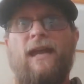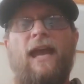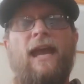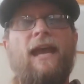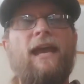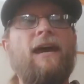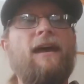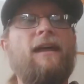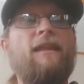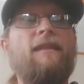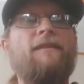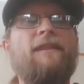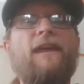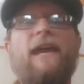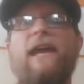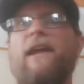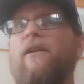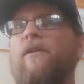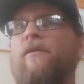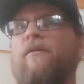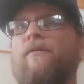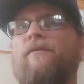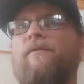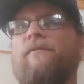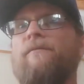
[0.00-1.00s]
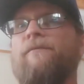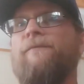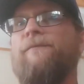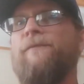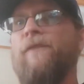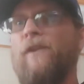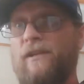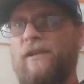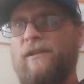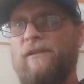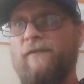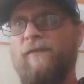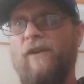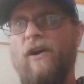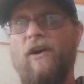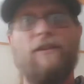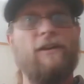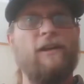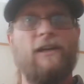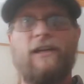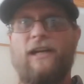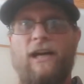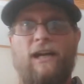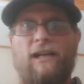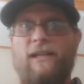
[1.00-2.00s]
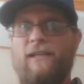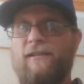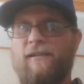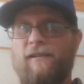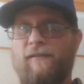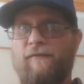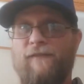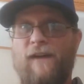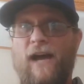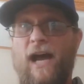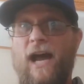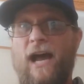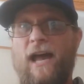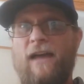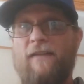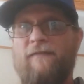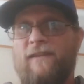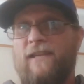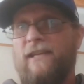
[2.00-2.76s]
And first of all, they're going to survive